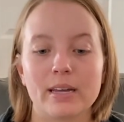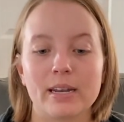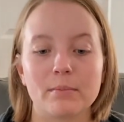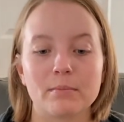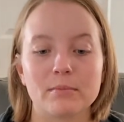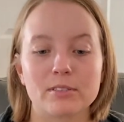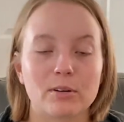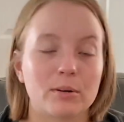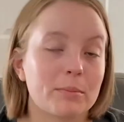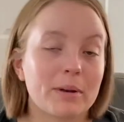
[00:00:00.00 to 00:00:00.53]

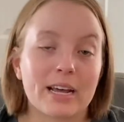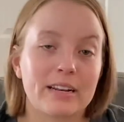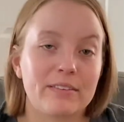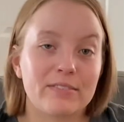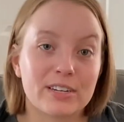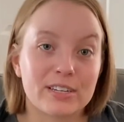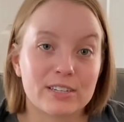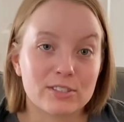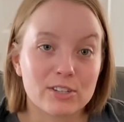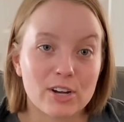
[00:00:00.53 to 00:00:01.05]
So I'm not even
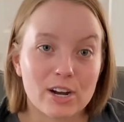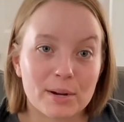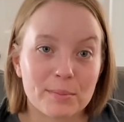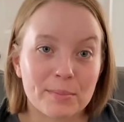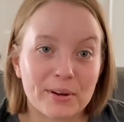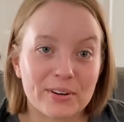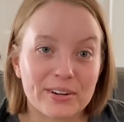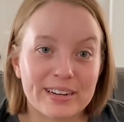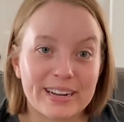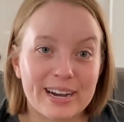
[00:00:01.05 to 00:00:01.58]
going to talk
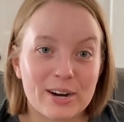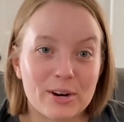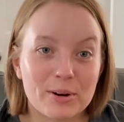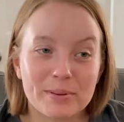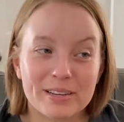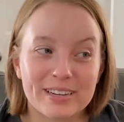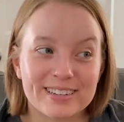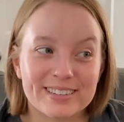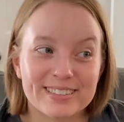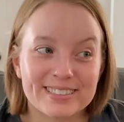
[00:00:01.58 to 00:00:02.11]
about it now
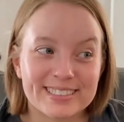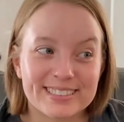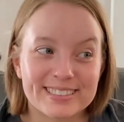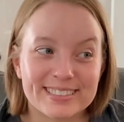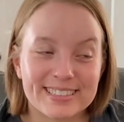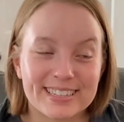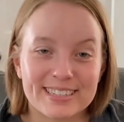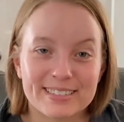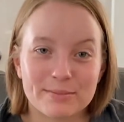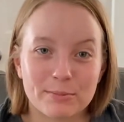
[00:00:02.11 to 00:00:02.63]
because
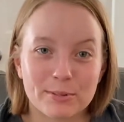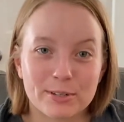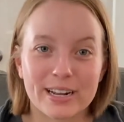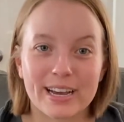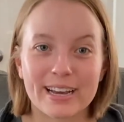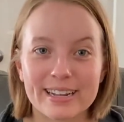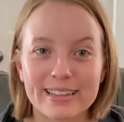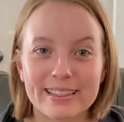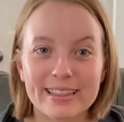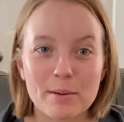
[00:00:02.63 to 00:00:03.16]
we're
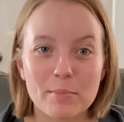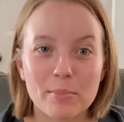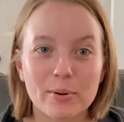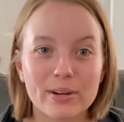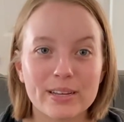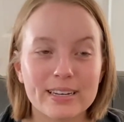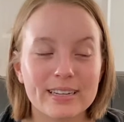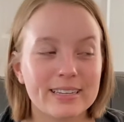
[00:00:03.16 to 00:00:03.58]
not at that point.